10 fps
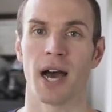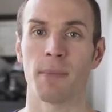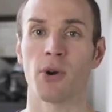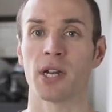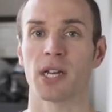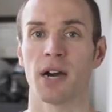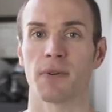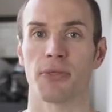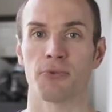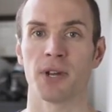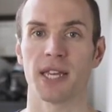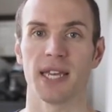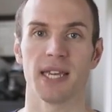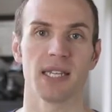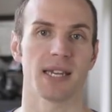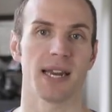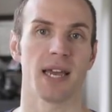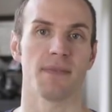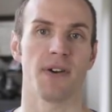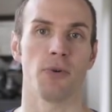I'm going to cover 3 keys that
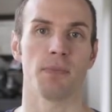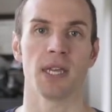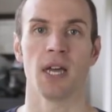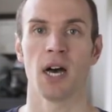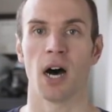have helped me